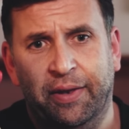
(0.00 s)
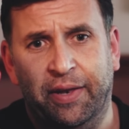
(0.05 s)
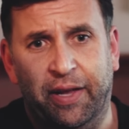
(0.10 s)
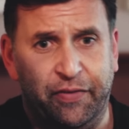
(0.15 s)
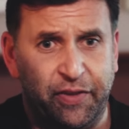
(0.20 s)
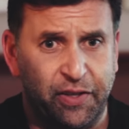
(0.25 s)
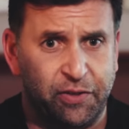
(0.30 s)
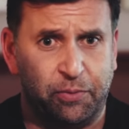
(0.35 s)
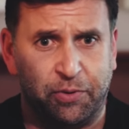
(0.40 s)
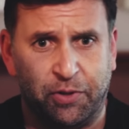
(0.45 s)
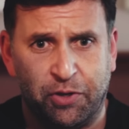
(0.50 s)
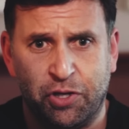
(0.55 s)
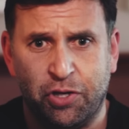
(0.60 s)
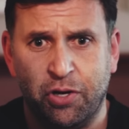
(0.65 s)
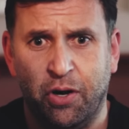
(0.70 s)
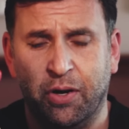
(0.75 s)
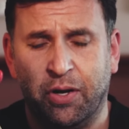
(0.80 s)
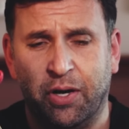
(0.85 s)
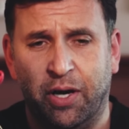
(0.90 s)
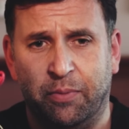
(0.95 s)
Now, if this was a
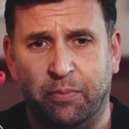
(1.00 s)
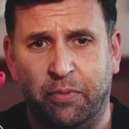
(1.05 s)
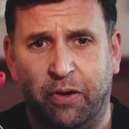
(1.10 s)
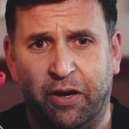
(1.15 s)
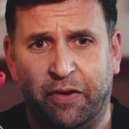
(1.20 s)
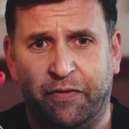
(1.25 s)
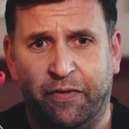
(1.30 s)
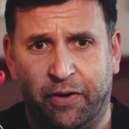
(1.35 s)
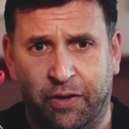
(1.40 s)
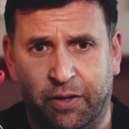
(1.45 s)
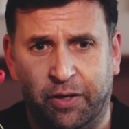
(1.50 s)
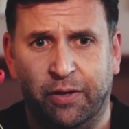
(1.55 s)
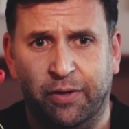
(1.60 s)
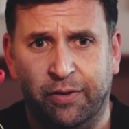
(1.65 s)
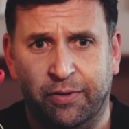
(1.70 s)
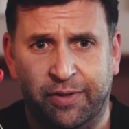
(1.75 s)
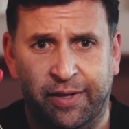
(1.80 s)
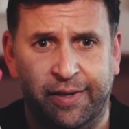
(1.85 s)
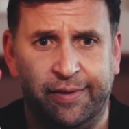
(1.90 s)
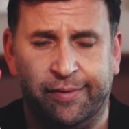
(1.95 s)
shotgun microphone, a
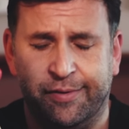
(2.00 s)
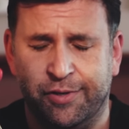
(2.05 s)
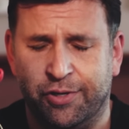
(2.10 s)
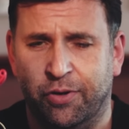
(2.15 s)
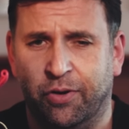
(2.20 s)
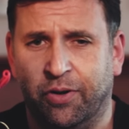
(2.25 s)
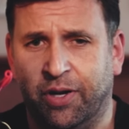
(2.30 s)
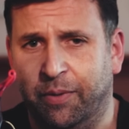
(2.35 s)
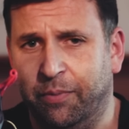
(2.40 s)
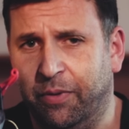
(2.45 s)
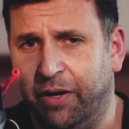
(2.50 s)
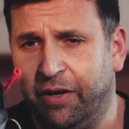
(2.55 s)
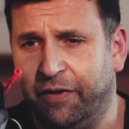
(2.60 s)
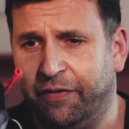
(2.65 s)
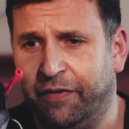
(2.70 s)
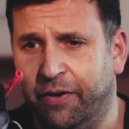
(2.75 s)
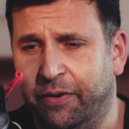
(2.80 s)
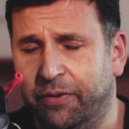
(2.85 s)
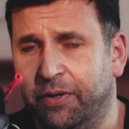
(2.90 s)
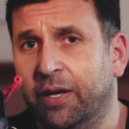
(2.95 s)
good, decent shotgun
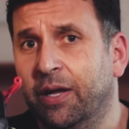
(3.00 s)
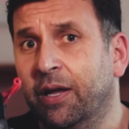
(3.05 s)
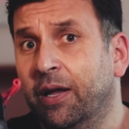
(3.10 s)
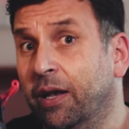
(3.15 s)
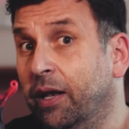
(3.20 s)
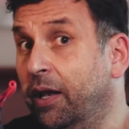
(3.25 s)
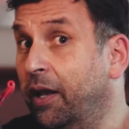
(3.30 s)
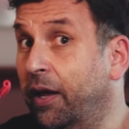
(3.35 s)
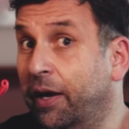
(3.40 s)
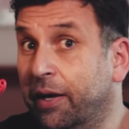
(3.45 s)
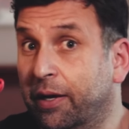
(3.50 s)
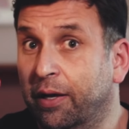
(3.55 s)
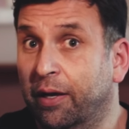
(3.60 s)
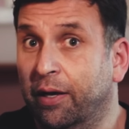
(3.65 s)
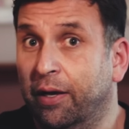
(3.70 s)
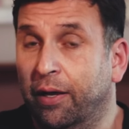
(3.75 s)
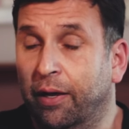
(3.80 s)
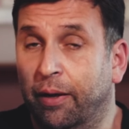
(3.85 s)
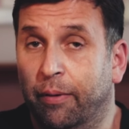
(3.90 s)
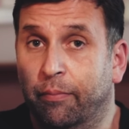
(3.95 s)
microphone, like
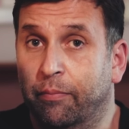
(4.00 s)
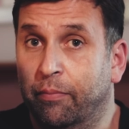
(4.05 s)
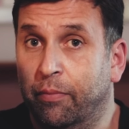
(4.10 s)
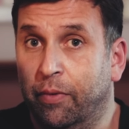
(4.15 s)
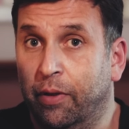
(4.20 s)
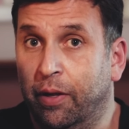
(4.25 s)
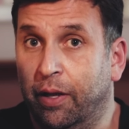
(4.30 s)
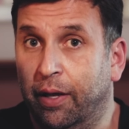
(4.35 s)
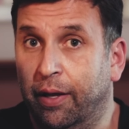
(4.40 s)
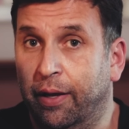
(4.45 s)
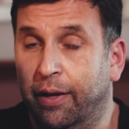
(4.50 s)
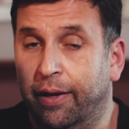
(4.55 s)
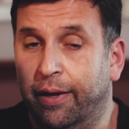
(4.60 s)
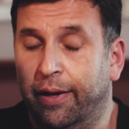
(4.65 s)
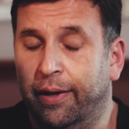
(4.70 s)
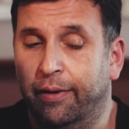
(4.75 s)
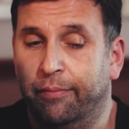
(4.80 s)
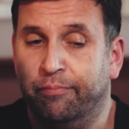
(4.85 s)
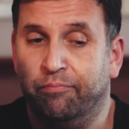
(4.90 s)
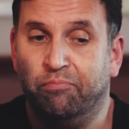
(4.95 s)
a, um, a
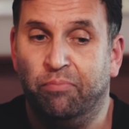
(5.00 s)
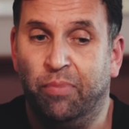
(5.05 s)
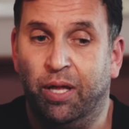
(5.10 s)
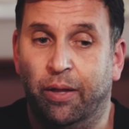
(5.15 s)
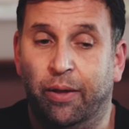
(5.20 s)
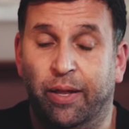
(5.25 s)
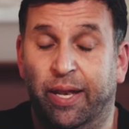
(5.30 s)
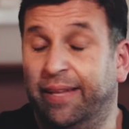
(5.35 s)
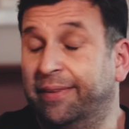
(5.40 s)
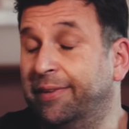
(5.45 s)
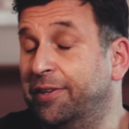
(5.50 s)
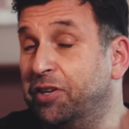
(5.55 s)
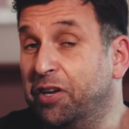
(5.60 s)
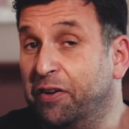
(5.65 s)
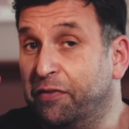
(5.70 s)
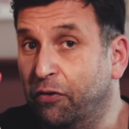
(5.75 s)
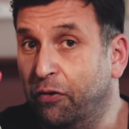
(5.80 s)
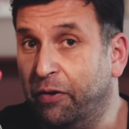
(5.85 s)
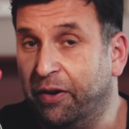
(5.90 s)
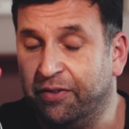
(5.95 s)
uh, an
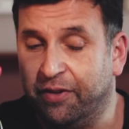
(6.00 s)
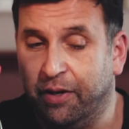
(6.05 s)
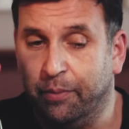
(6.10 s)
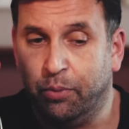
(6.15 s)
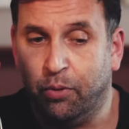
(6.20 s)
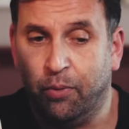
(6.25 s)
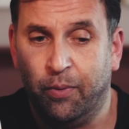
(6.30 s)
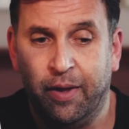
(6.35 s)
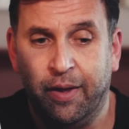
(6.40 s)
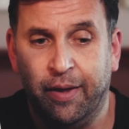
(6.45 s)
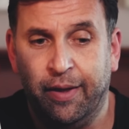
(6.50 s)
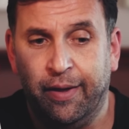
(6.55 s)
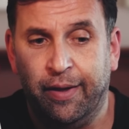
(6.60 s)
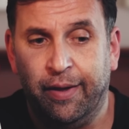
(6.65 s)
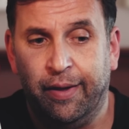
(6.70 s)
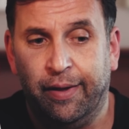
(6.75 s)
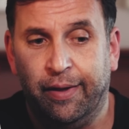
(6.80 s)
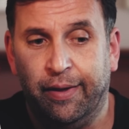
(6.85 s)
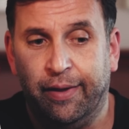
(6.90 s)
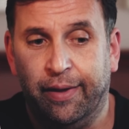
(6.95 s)
NTG, for example,
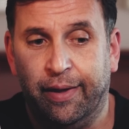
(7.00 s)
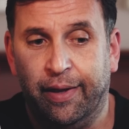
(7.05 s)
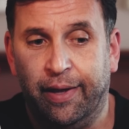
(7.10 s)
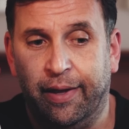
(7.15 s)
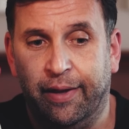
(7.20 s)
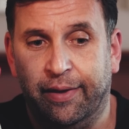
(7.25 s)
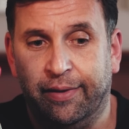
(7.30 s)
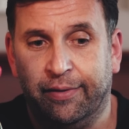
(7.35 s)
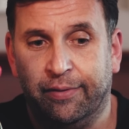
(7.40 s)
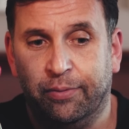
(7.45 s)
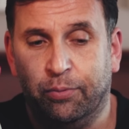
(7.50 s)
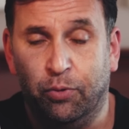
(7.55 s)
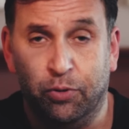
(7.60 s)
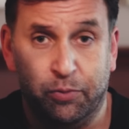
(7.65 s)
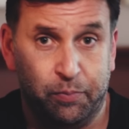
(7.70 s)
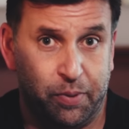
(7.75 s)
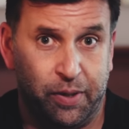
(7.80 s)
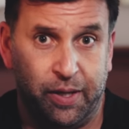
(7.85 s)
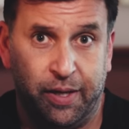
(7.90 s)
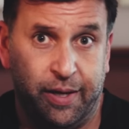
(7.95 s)
it
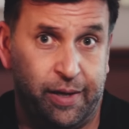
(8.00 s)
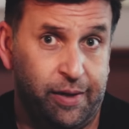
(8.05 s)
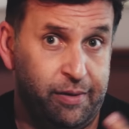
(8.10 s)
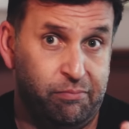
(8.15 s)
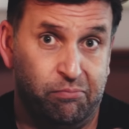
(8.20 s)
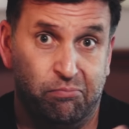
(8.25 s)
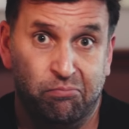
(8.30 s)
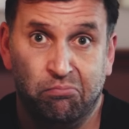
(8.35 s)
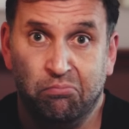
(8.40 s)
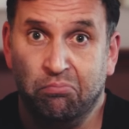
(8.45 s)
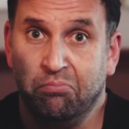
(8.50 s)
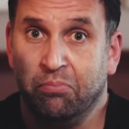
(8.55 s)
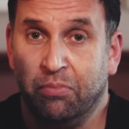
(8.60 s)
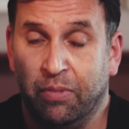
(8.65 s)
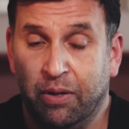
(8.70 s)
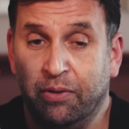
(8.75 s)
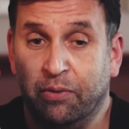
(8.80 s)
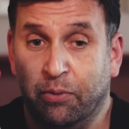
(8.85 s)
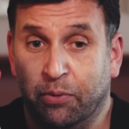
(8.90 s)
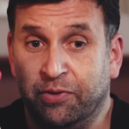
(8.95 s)
would be
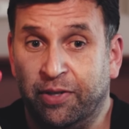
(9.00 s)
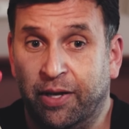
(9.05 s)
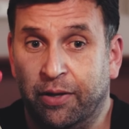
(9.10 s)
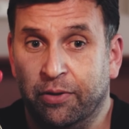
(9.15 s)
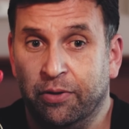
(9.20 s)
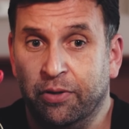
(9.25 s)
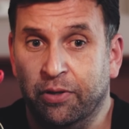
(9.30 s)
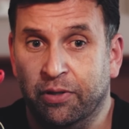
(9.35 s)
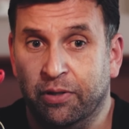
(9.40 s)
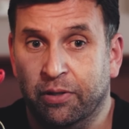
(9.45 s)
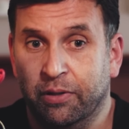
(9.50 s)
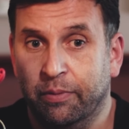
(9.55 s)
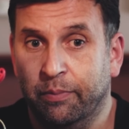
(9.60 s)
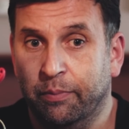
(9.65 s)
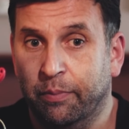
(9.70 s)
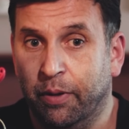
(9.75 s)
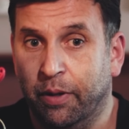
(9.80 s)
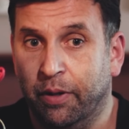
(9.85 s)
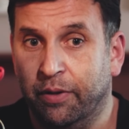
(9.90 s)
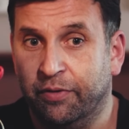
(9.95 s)
it would sound good,
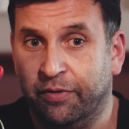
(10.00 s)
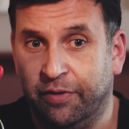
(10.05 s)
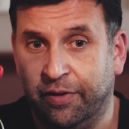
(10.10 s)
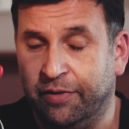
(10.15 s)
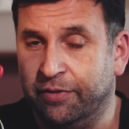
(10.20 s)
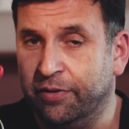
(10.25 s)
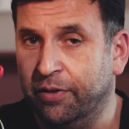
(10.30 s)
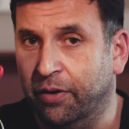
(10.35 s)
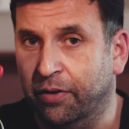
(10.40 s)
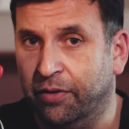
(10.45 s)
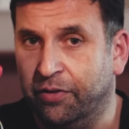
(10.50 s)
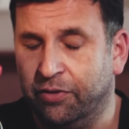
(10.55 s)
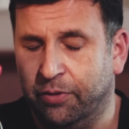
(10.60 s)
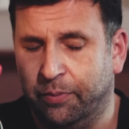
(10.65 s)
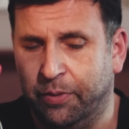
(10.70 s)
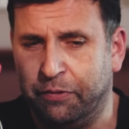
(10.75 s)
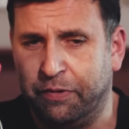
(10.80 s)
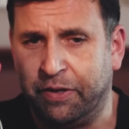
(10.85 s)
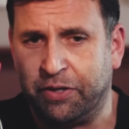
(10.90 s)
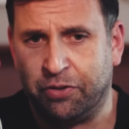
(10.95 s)
but it's not. It's
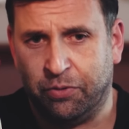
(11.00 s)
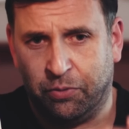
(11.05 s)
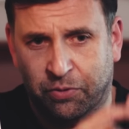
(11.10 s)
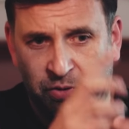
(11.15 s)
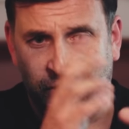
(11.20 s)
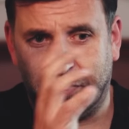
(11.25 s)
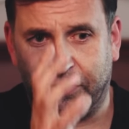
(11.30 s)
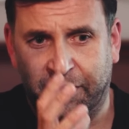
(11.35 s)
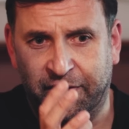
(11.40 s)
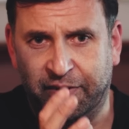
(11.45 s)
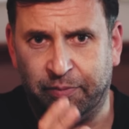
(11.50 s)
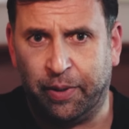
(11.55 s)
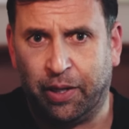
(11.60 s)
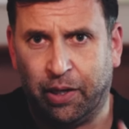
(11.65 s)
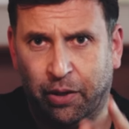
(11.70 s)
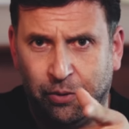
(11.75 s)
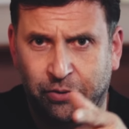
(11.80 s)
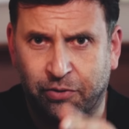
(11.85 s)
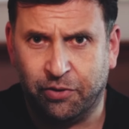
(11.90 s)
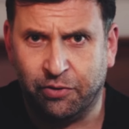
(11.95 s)
not omnidirectional, so it needs to
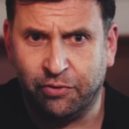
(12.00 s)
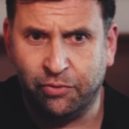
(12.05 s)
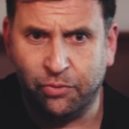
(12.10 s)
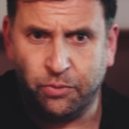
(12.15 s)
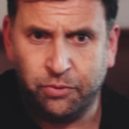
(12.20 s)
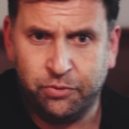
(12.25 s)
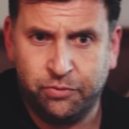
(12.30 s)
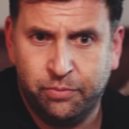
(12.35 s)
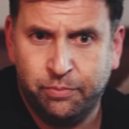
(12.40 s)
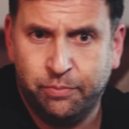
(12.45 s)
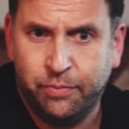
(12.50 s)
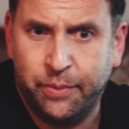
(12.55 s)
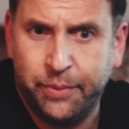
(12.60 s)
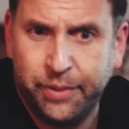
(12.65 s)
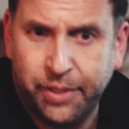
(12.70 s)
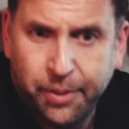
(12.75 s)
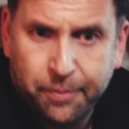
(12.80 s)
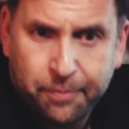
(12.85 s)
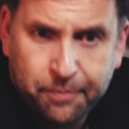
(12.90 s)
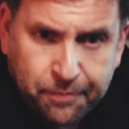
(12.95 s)
be close to the source. There
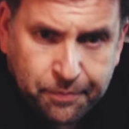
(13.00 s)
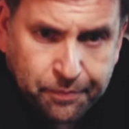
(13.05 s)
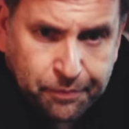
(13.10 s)
we go.